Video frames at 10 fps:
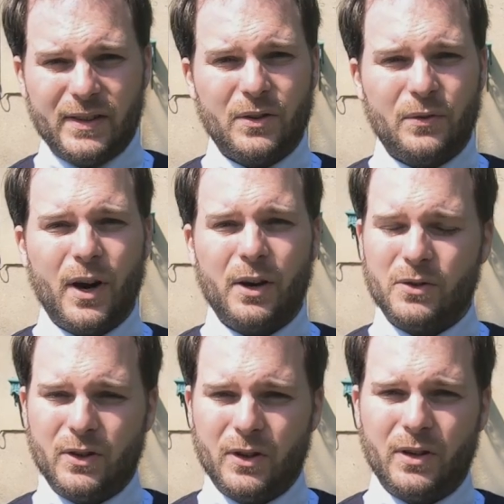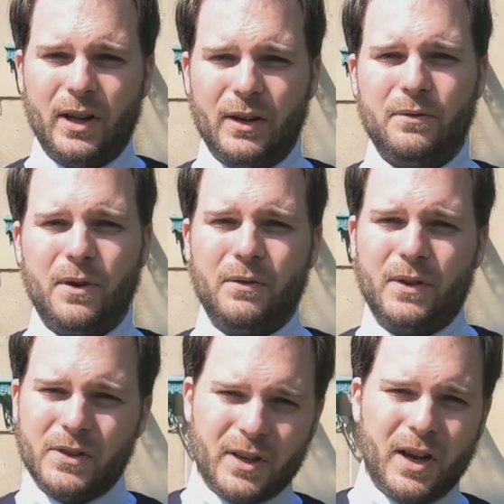is a fragrance that you're going to like forever.
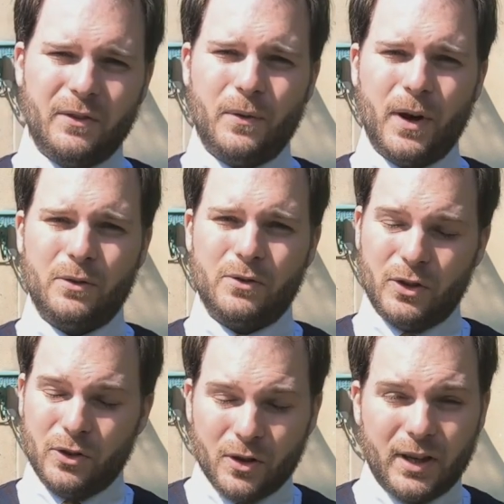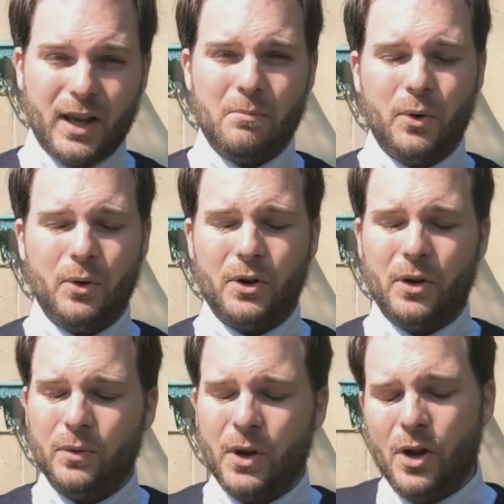It's the kind of fragrance that you're going to get bored
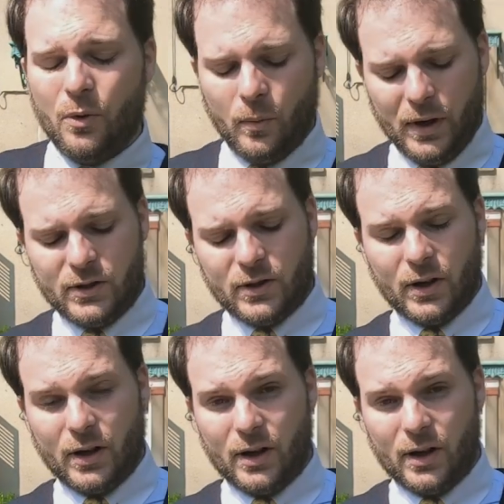of, which